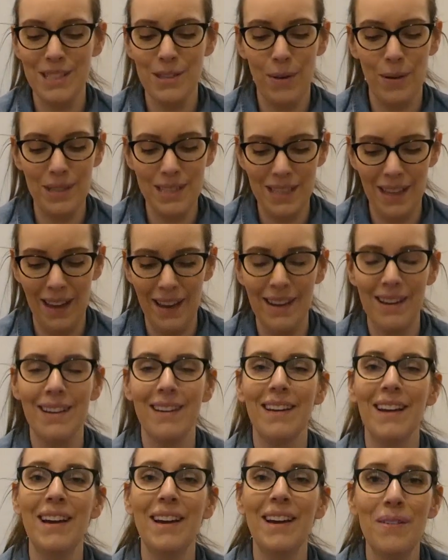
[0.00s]
So it's like
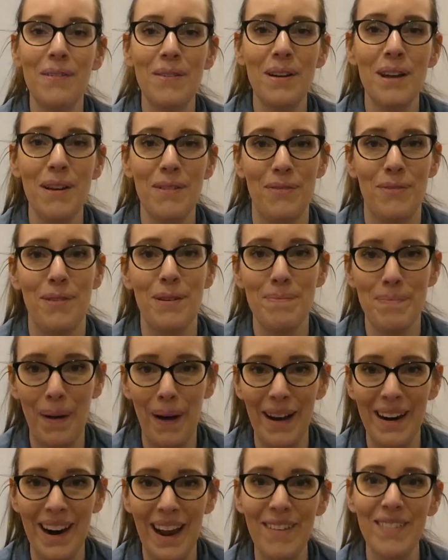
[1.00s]
we've
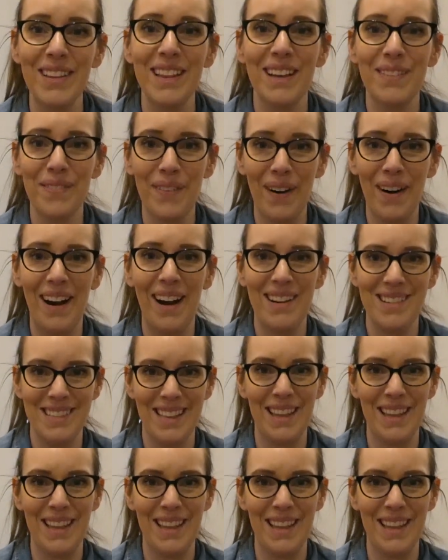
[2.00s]
rebought everything for our house